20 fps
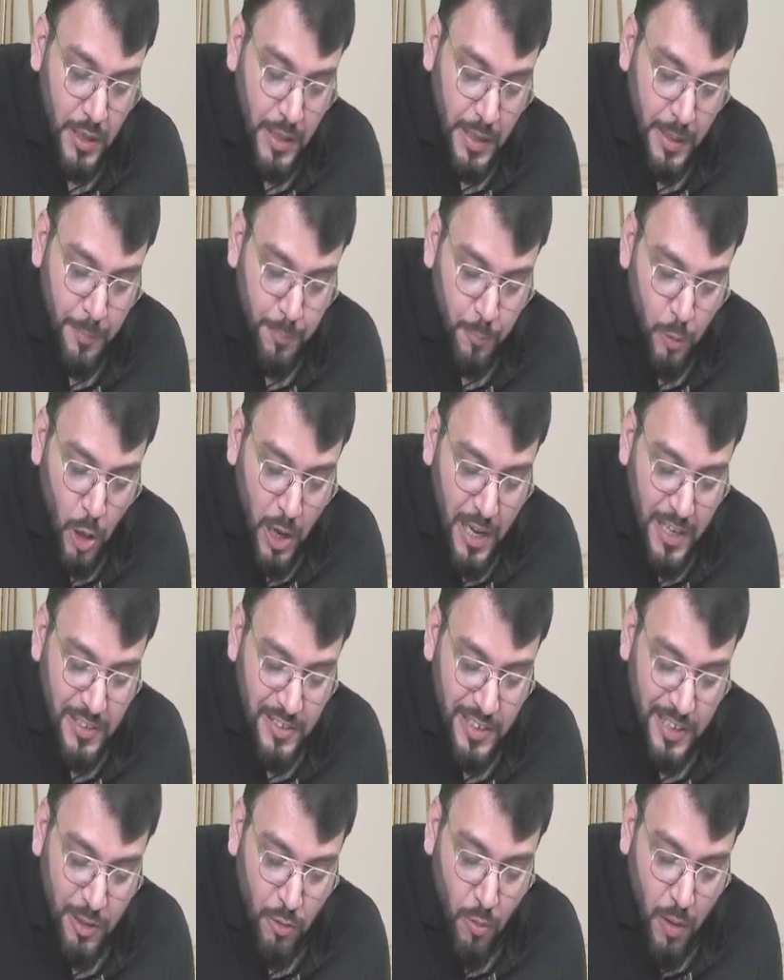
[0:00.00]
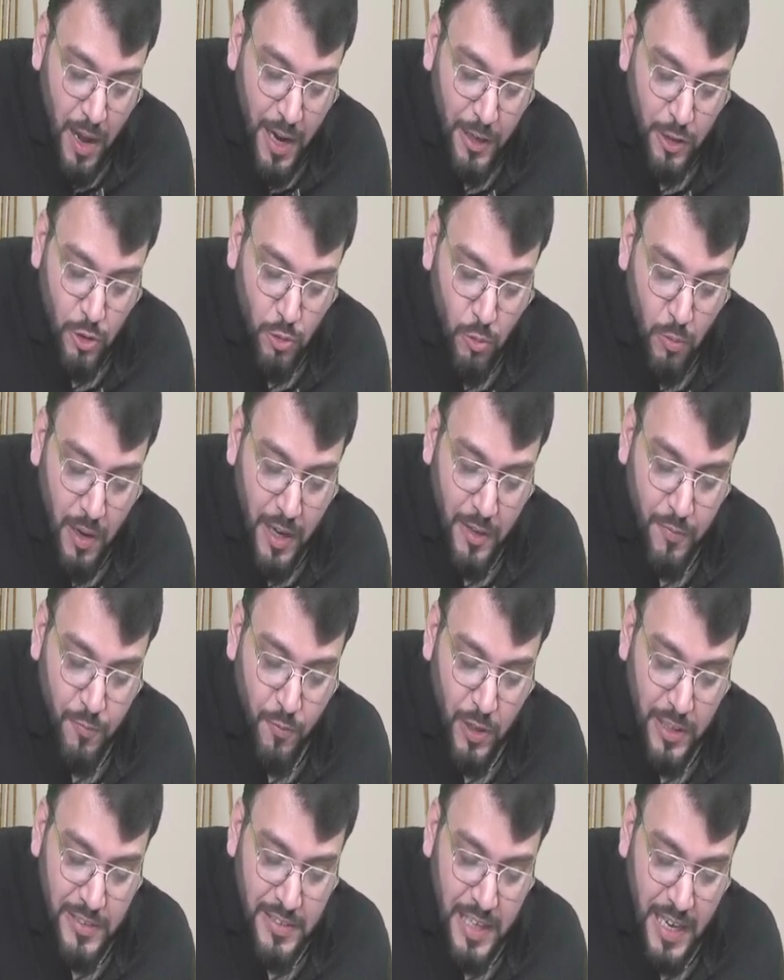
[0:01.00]
Employer is required to work
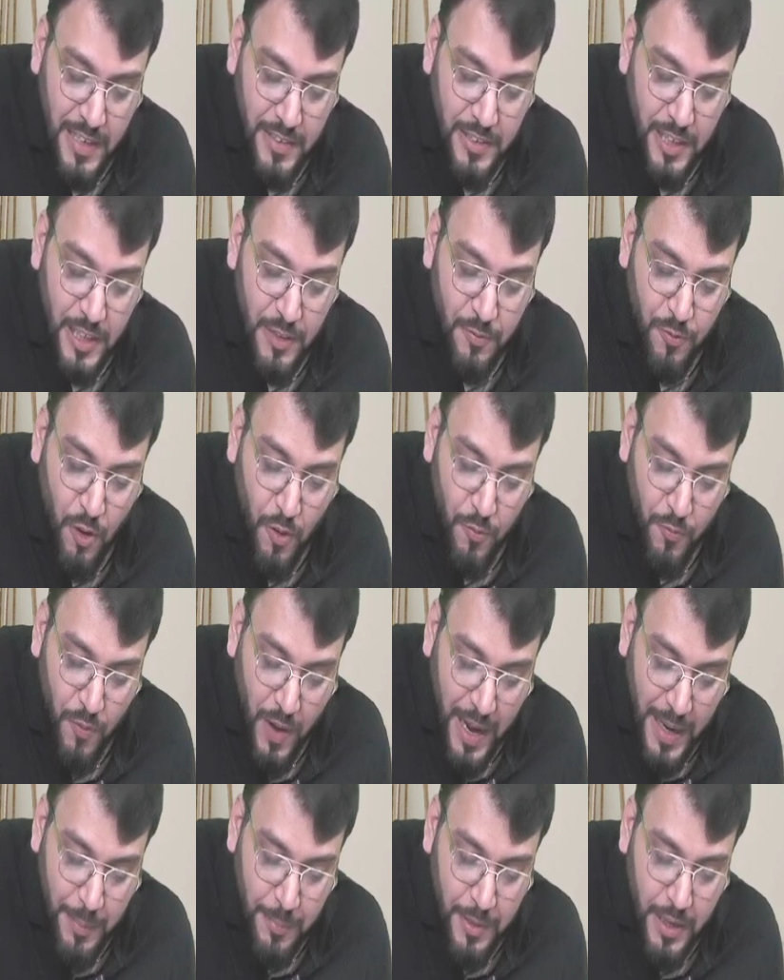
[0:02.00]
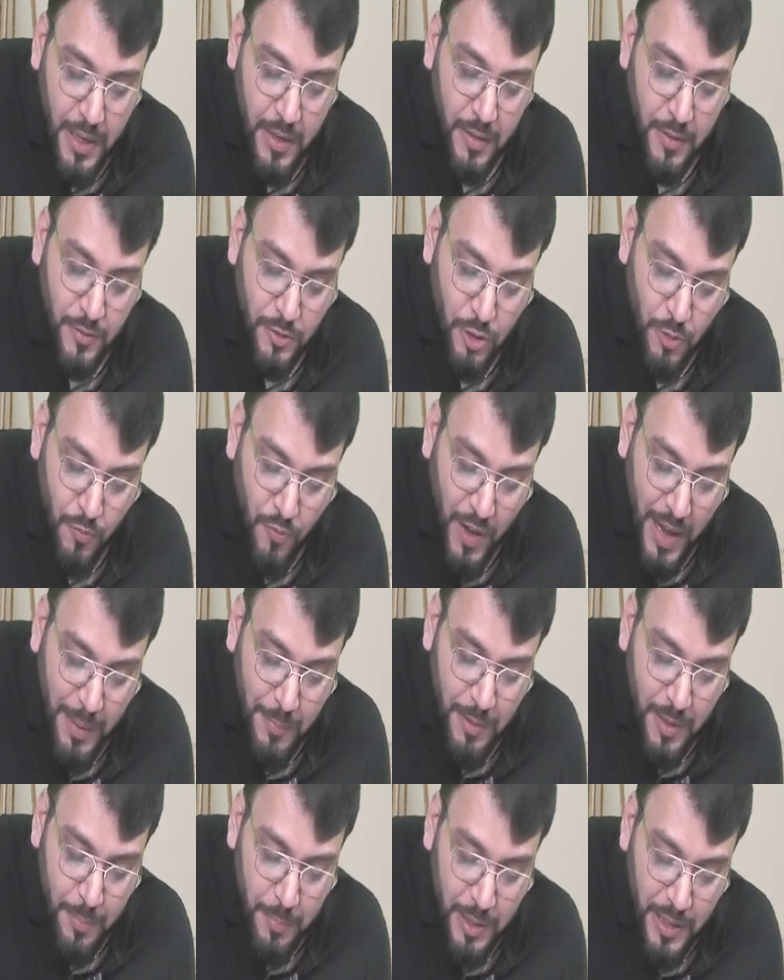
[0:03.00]
for his entity for 5 years. So 5
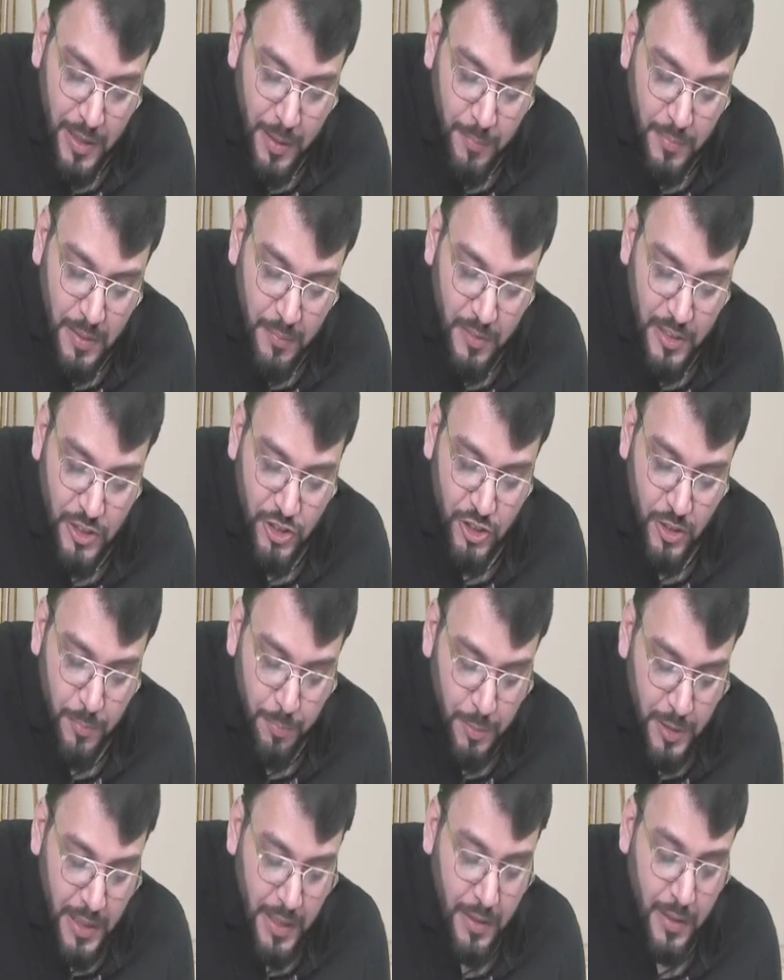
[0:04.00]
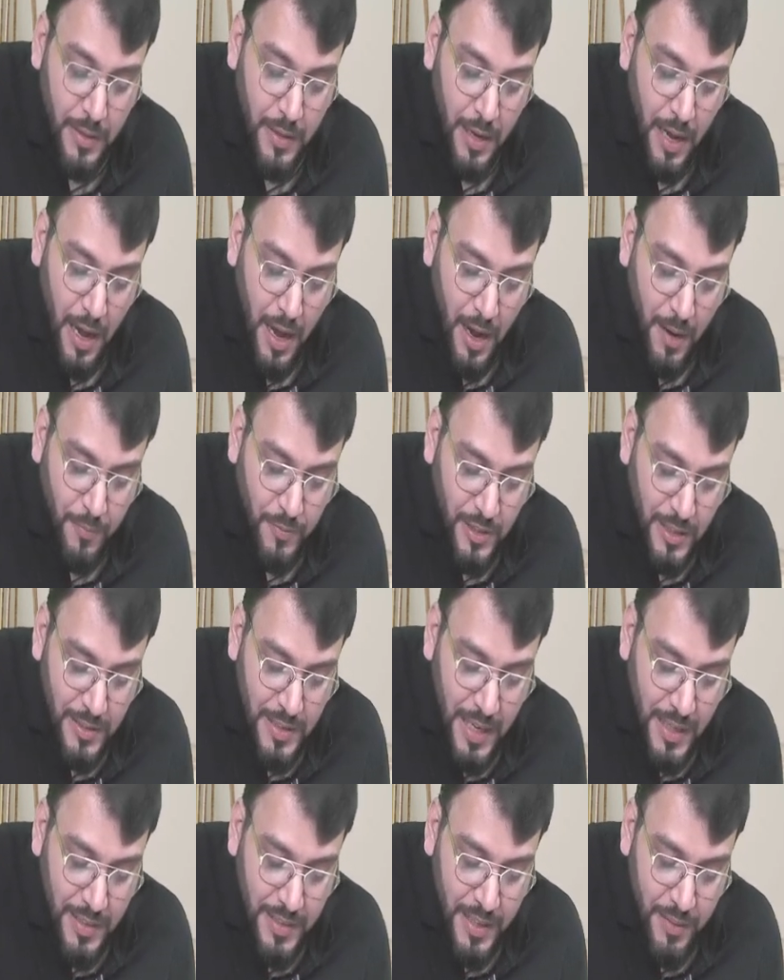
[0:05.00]
years become the vesting period. After
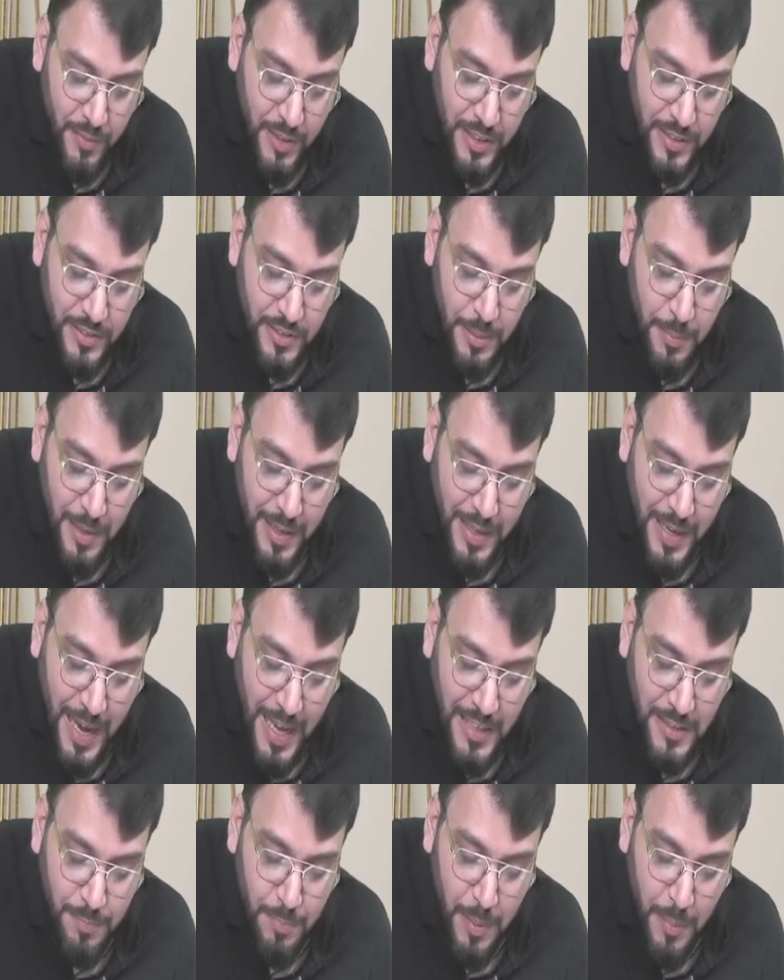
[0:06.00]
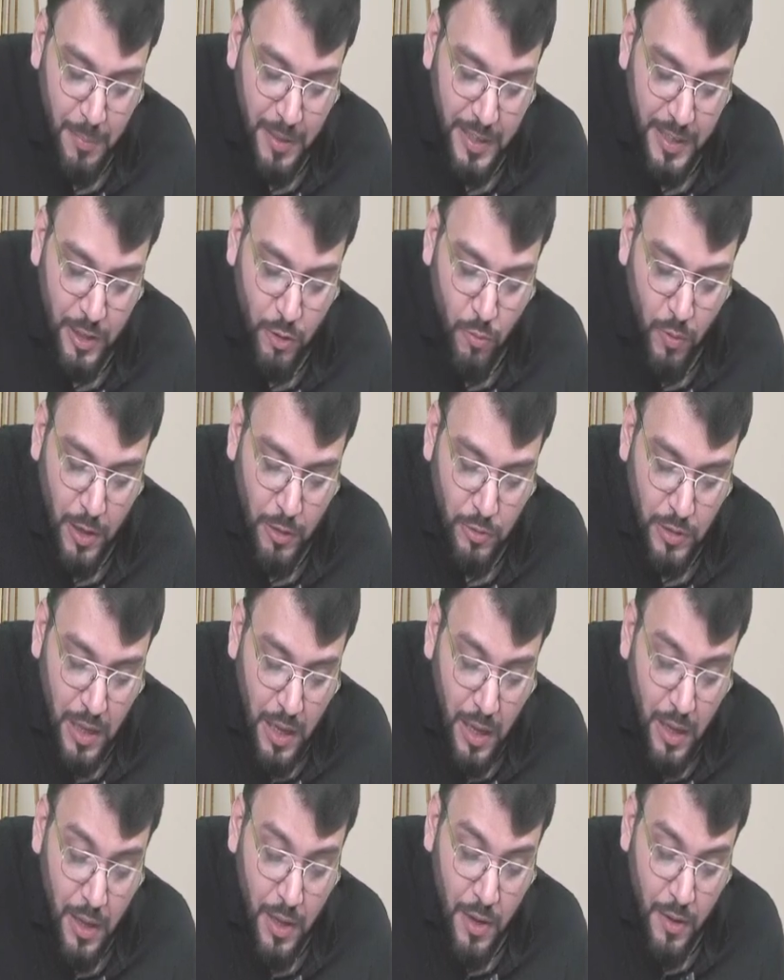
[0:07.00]
that, they will receive a cash payment equal to
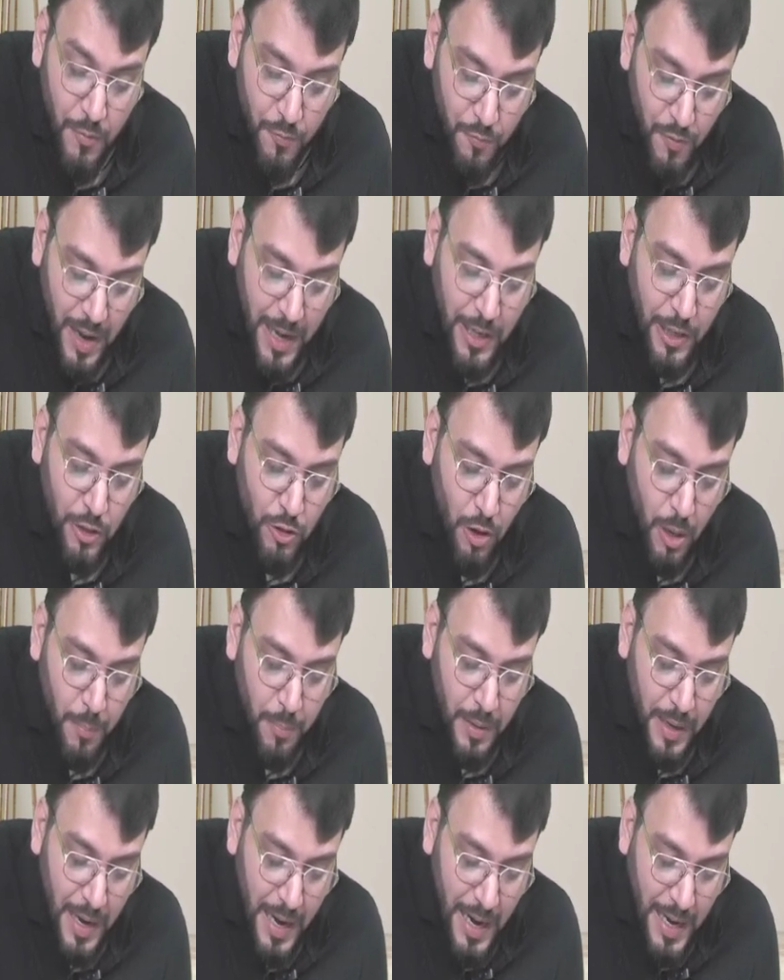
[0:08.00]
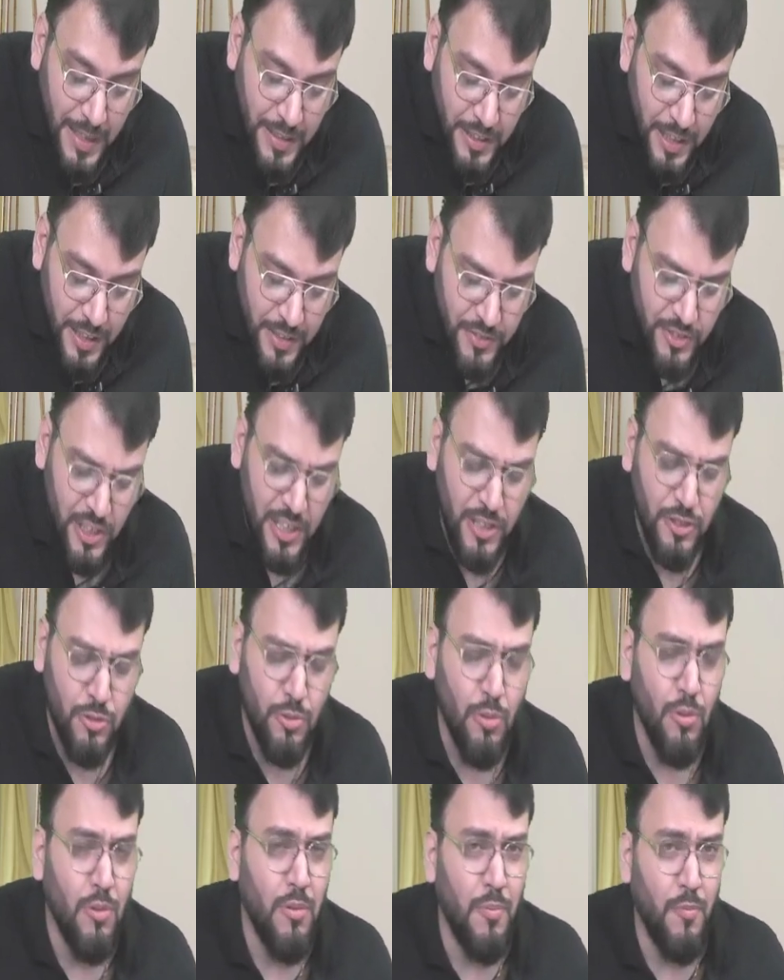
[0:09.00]
the value of entity share.
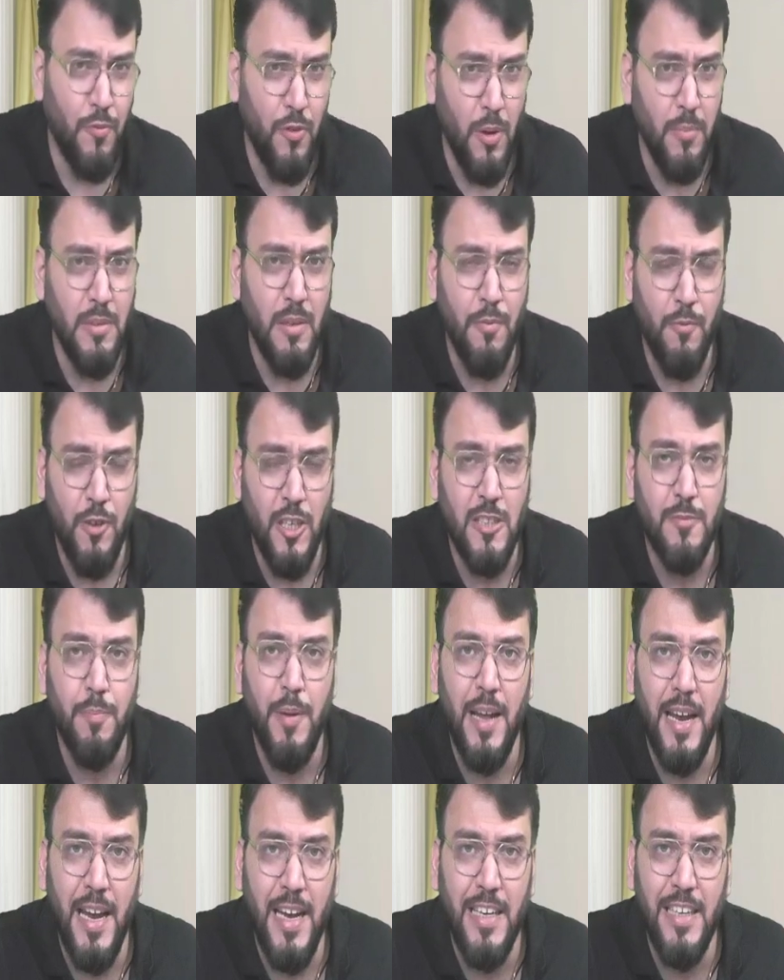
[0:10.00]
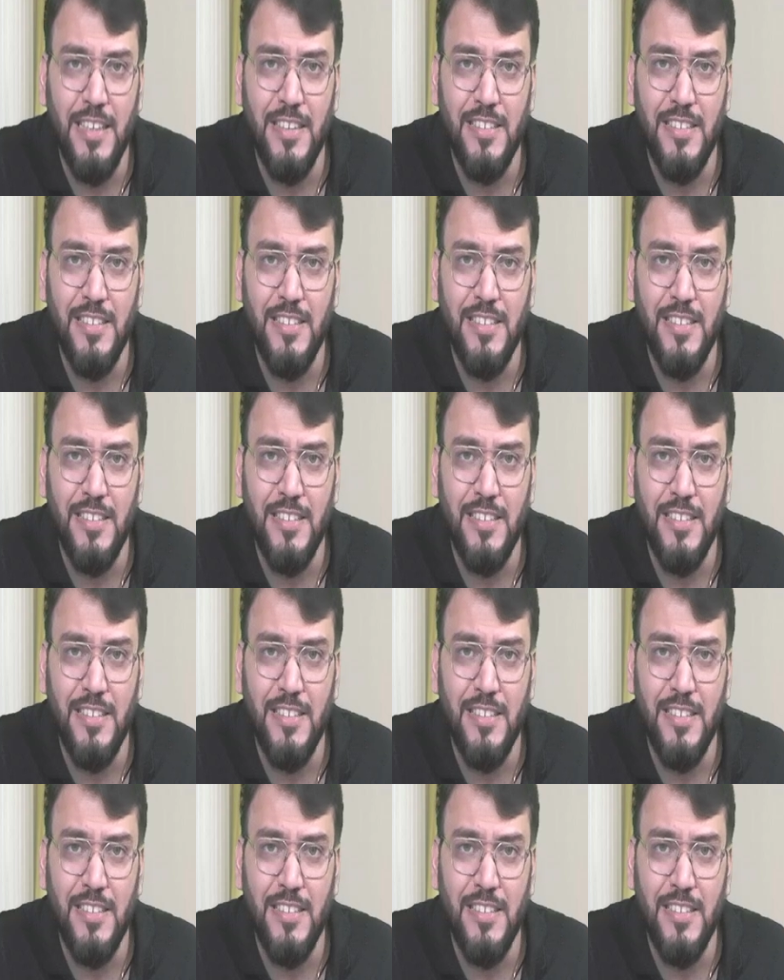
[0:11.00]
So from the first para, it